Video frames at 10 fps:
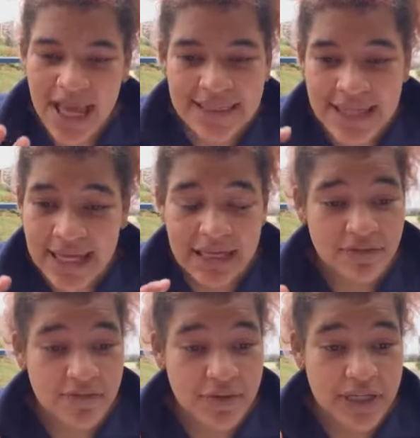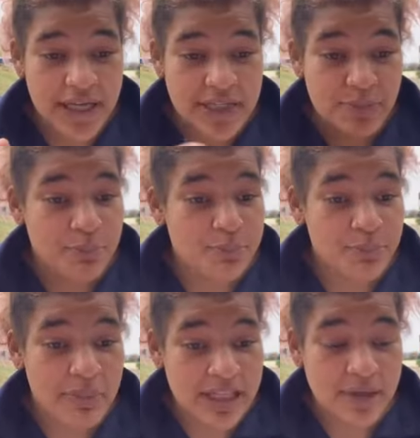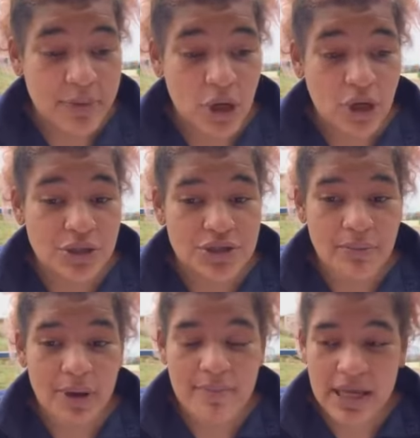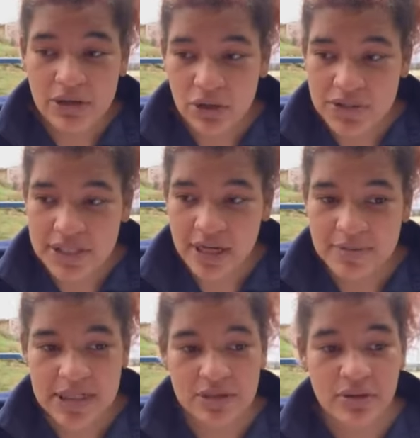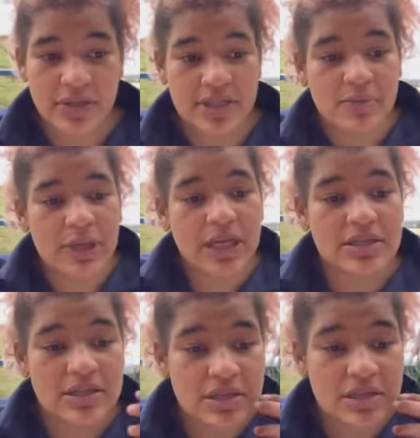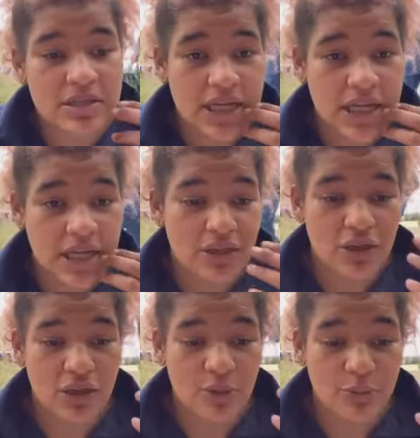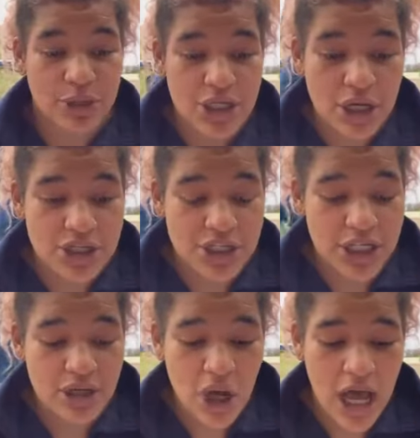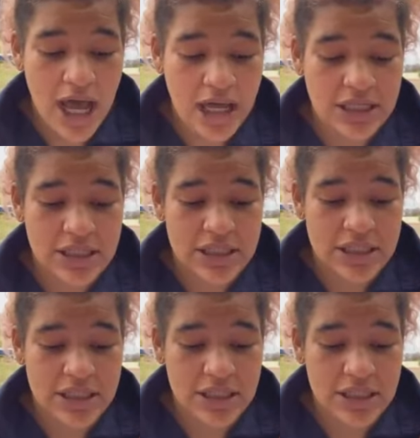that kind of is mainly because my main concept is going to be discussing the production and